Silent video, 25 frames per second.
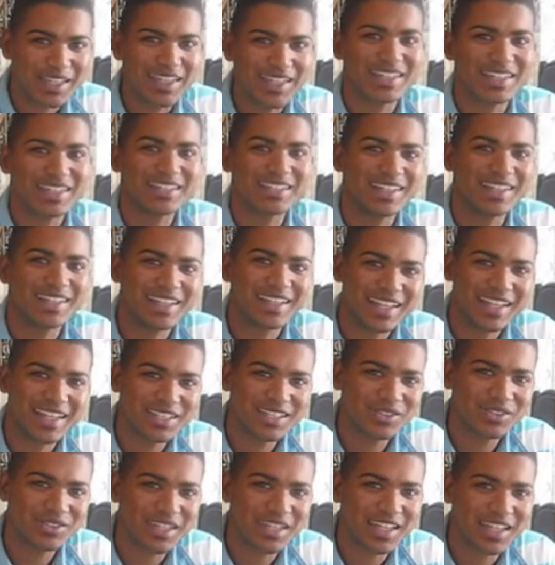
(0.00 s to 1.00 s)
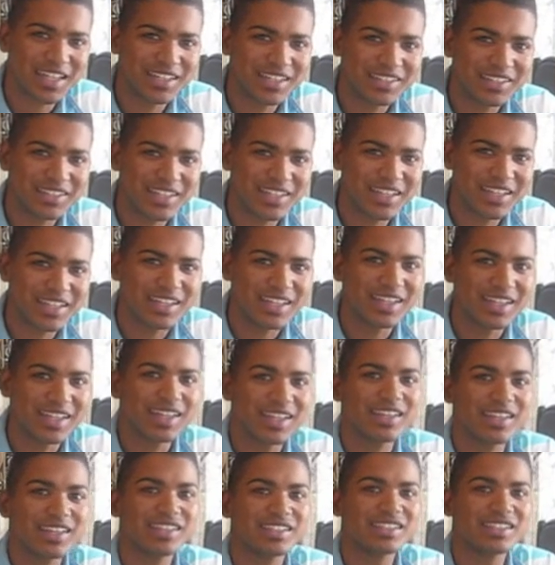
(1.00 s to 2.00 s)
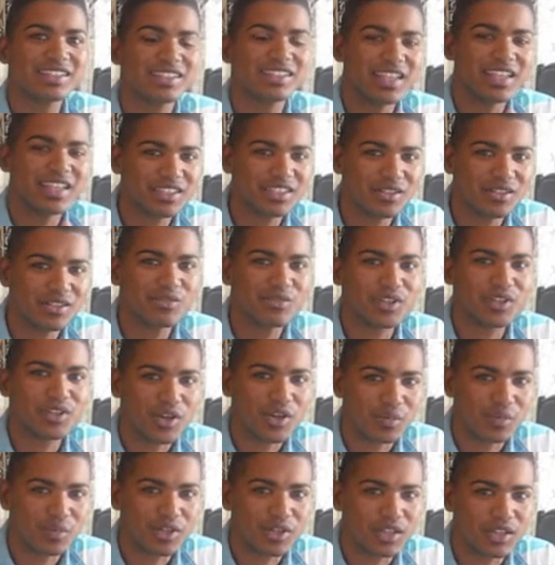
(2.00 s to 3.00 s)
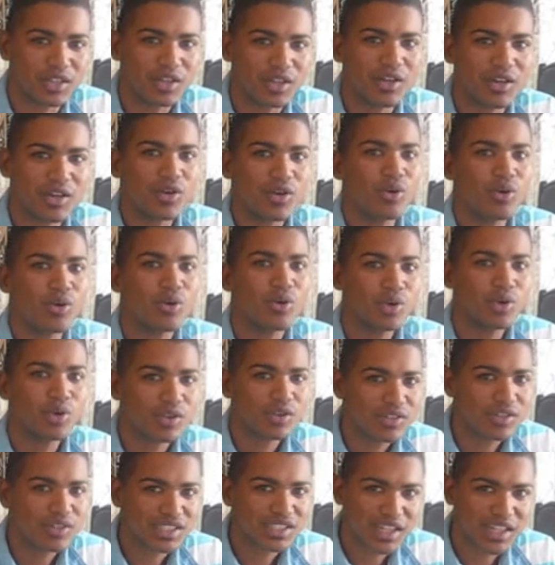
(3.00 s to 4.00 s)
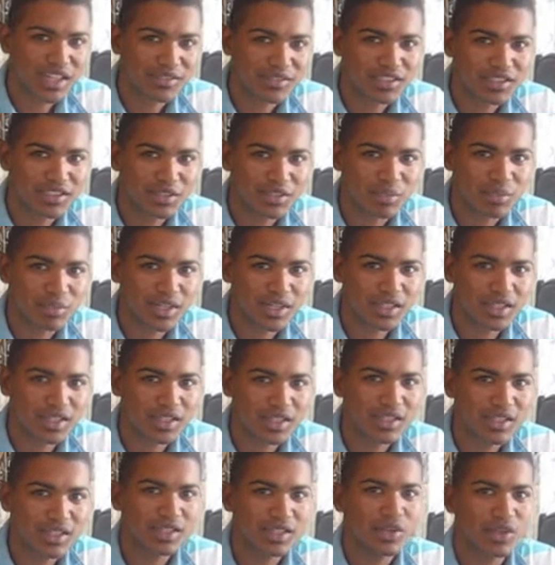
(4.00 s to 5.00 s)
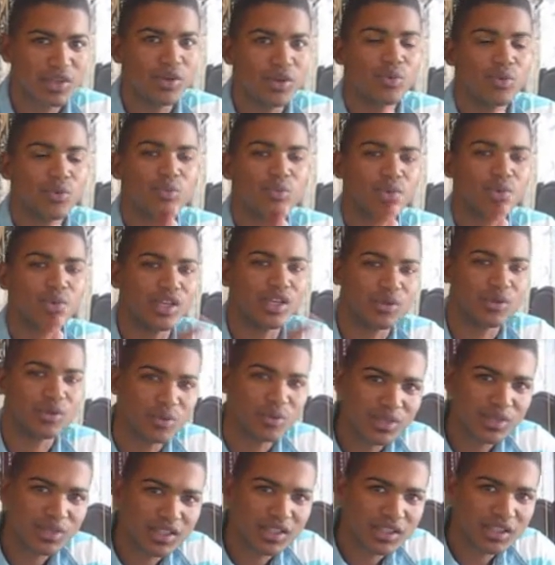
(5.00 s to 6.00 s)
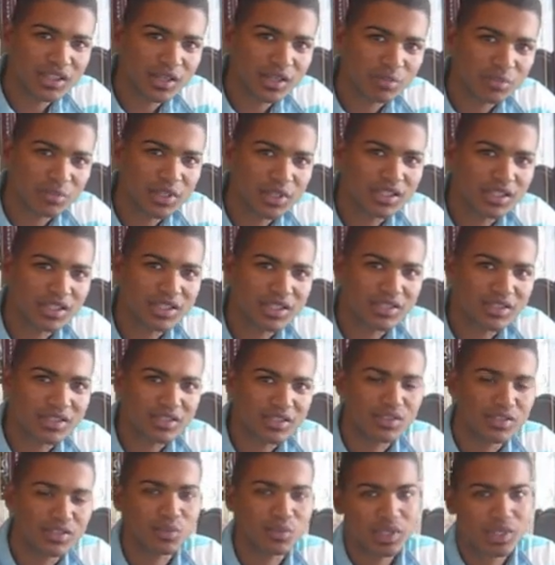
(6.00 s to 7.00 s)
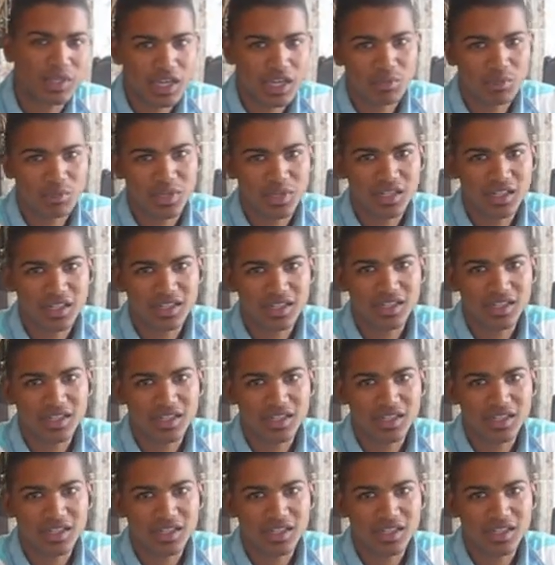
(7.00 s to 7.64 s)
And as you can understand, this is a natural phenomenon. All of us have this ability. We can all interpret signals with our brain.